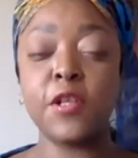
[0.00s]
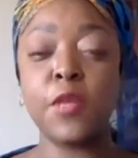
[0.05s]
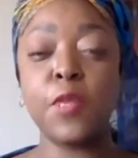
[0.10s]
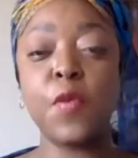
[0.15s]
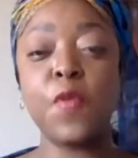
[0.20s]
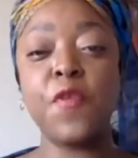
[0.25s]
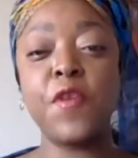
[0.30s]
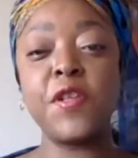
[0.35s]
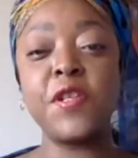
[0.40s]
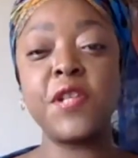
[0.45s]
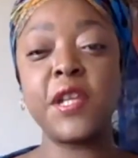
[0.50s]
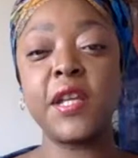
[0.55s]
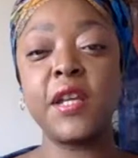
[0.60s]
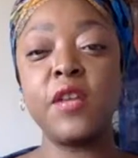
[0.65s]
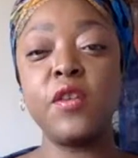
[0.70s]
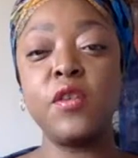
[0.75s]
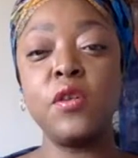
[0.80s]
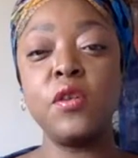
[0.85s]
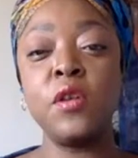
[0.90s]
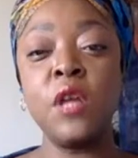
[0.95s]
So Professor,
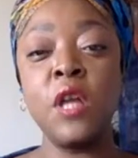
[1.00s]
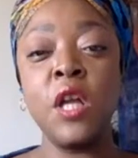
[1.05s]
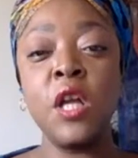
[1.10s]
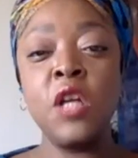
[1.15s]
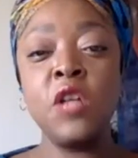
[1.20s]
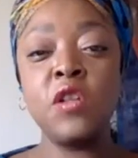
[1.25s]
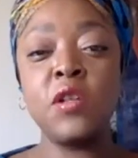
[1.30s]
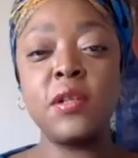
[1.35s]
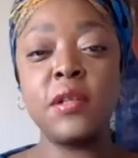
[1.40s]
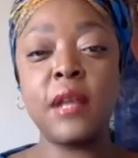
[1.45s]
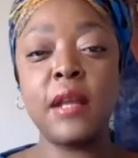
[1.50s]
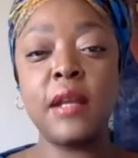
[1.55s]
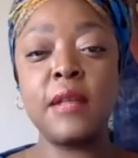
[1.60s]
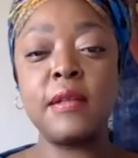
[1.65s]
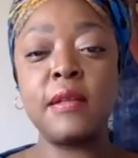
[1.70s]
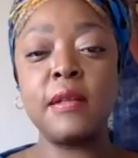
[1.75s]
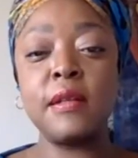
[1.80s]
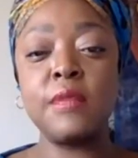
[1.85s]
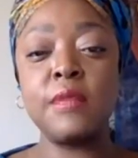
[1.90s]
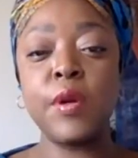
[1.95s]
can you just tell
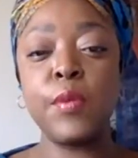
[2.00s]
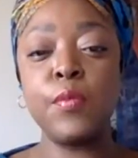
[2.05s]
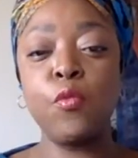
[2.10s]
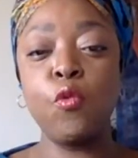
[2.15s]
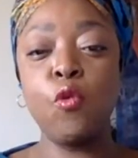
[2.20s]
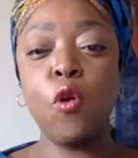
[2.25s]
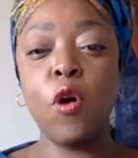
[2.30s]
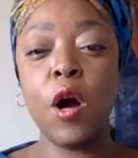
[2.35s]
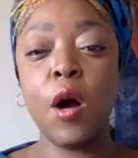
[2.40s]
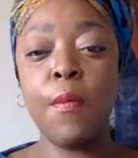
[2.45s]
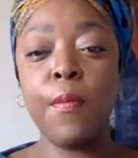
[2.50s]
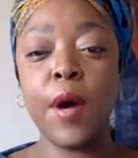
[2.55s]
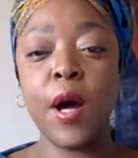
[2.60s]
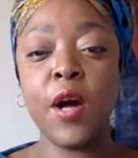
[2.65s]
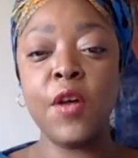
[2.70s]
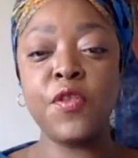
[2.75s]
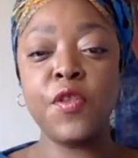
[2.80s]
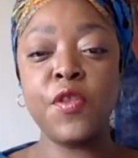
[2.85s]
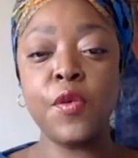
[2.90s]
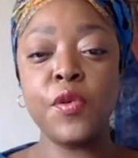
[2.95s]
us a little bit more
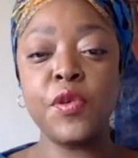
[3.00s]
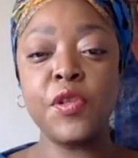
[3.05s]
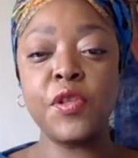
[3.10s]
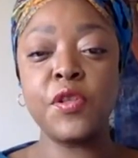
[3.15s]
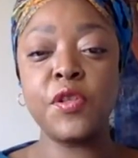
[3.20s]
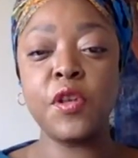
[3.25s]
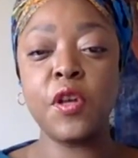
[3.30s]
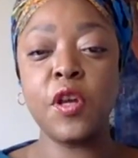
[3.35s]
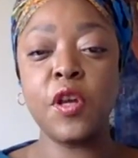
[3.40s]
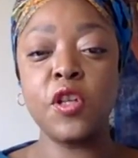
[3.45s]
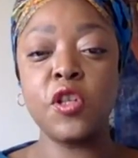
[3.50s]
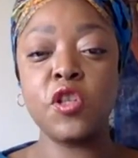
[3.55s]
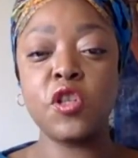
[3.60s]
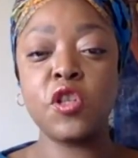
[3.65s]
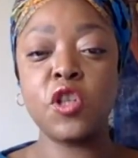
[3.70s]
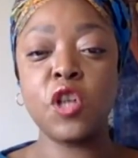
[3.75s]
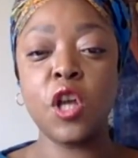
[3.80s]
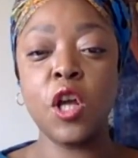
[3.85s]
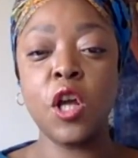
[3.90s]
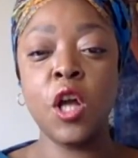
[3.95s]
about the
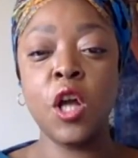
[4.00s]
research?